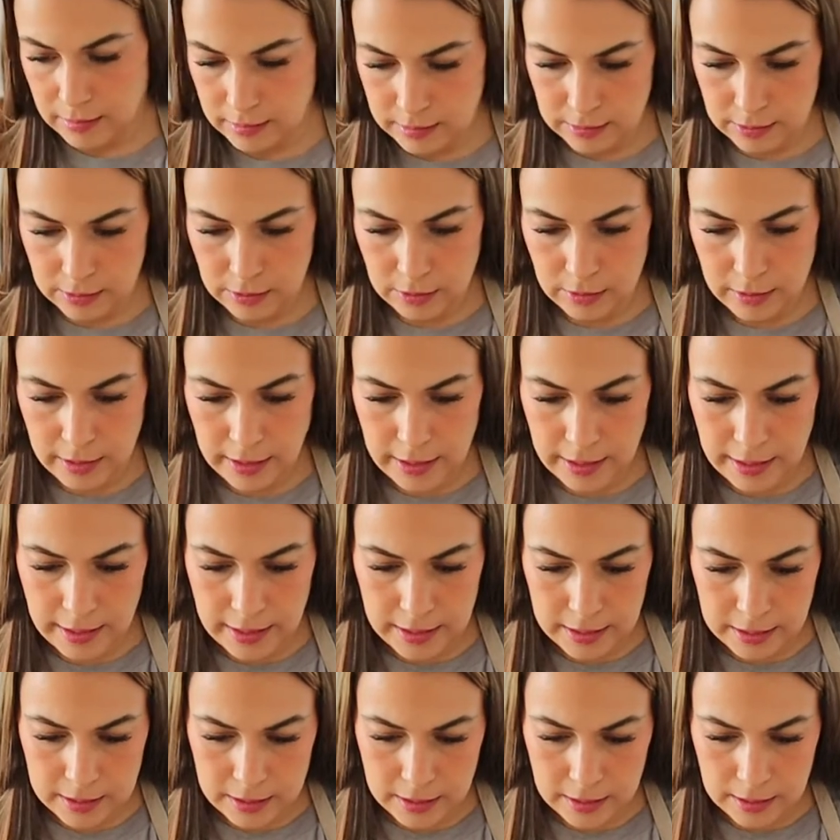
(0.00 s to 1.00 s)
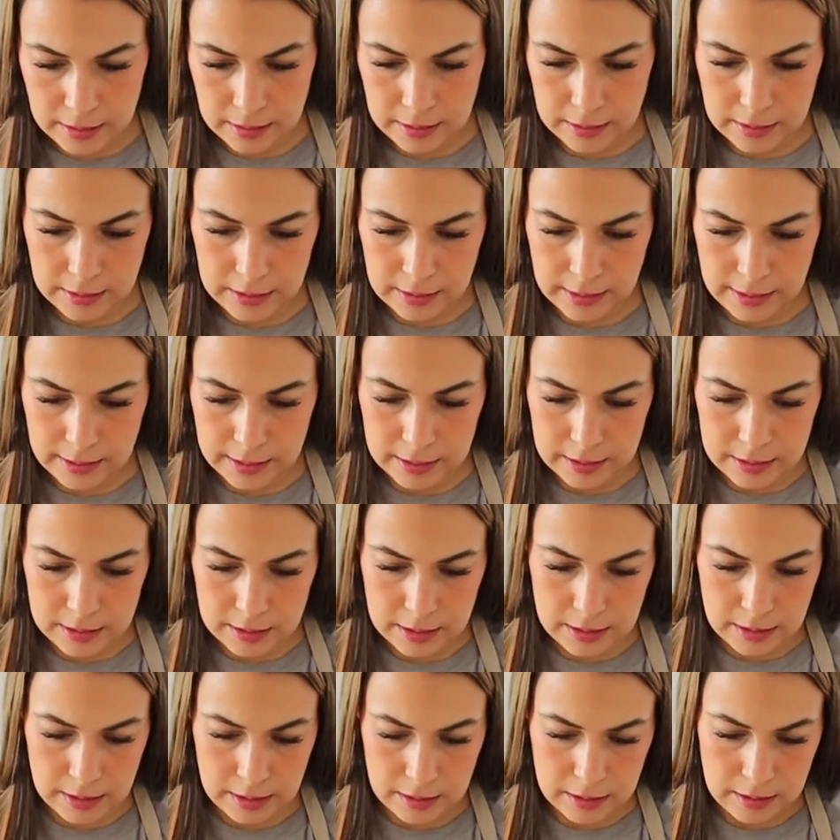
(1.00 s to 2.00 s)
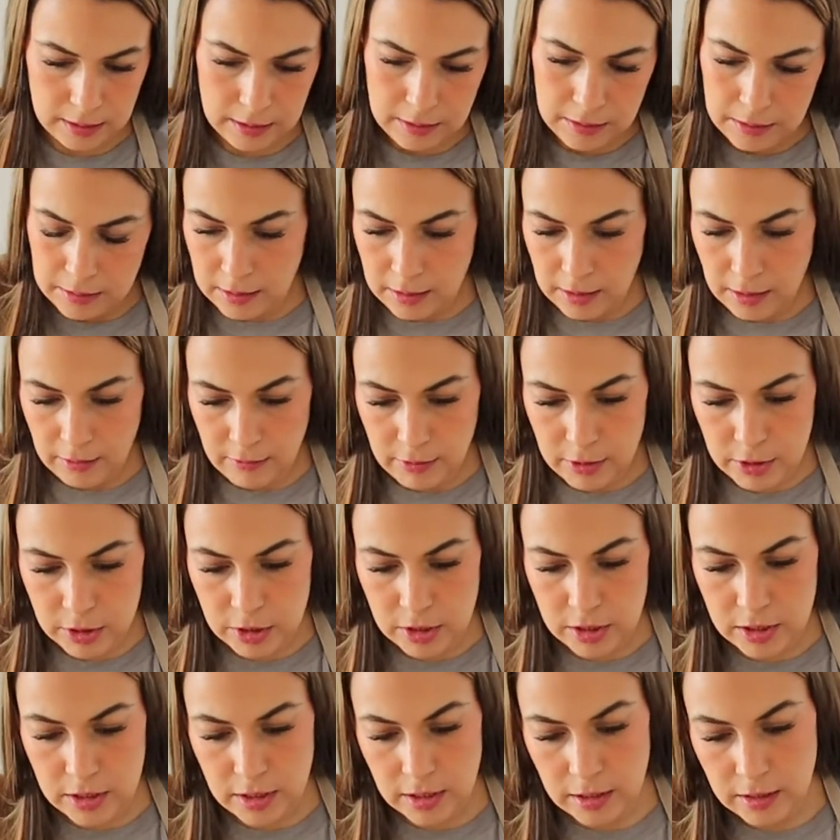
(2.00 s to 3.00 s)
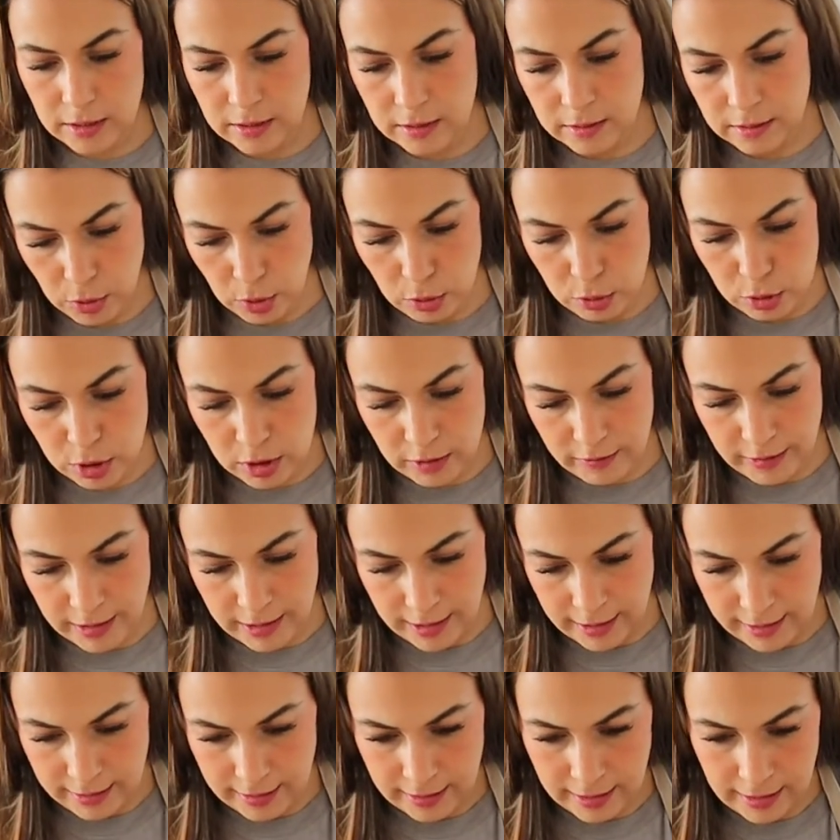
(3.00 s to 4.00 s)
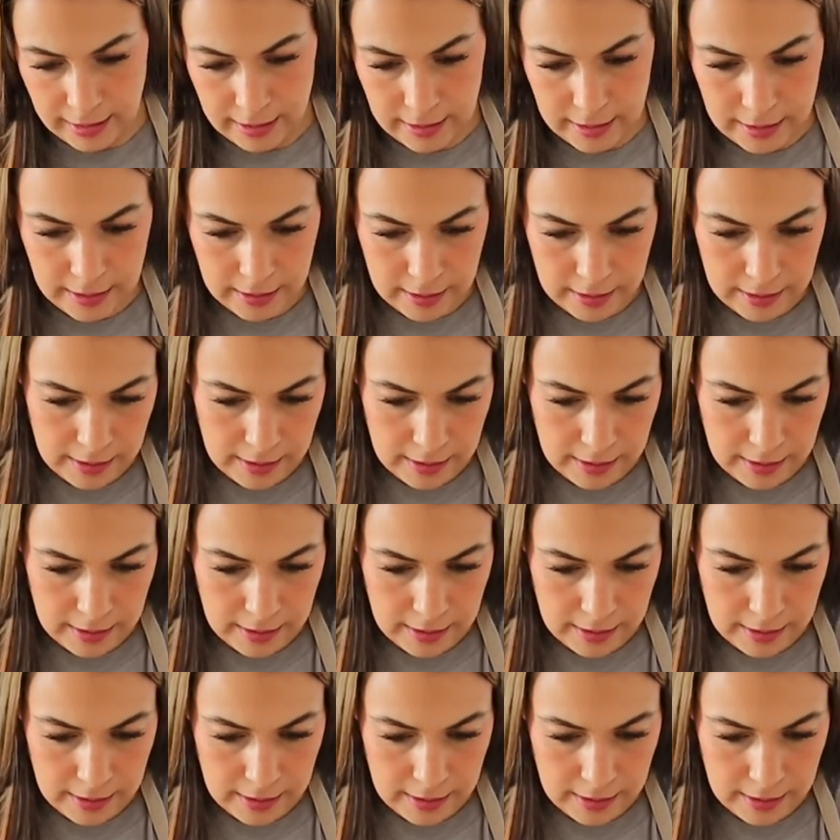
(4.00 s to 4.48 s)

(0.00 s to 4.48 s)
All right, that covers most of it, I think.